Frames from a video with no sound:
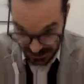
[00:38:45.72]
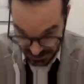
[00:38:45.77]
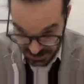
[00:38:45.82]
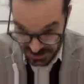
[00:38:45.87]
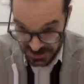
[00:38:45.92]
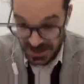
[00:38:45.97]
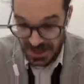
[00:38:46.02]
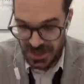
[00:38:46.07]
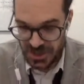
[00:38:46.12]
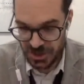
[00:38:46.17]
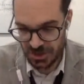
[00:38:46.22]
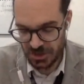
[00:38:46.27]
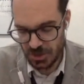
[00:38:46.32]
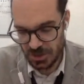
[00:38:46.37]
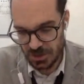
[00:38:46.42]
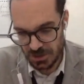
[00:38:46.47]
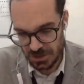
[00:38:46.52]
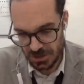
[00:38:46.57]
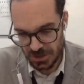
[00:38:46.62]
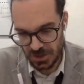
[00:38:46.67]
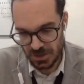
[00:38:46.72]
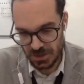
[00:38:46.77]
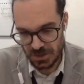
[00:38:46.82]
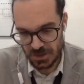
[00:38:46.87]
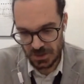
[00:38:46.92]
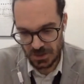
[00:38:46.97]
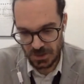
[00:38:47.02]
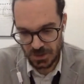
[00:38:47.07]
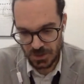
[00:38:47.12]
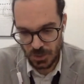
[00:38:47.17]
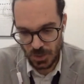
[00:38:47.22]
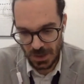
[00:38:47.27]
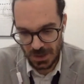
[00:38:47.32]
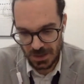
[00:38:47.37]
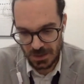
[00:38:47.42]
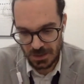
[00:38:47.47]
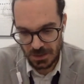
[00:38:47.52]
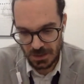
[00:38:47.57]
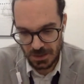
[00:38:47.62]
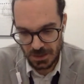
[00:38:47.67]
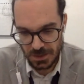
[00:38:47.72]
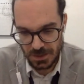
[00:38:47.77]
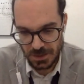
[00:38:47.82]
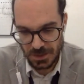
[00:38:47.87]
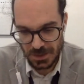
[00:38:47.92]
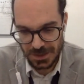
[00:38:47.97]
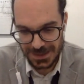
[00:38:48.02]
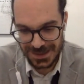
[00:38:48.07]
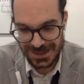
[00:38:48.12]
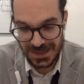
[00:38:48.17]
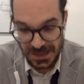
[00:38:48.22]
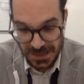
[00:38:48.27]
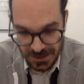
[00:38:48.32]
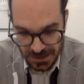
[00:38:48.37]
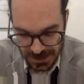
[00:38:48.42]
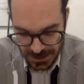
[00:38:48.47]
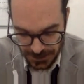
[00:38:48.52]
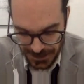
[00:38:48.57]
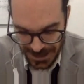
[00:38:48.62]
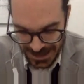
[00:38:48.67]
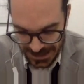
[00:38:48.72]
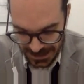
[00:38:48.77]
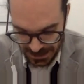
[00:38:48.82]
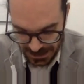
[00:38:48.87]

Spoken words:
this distinction you are clearly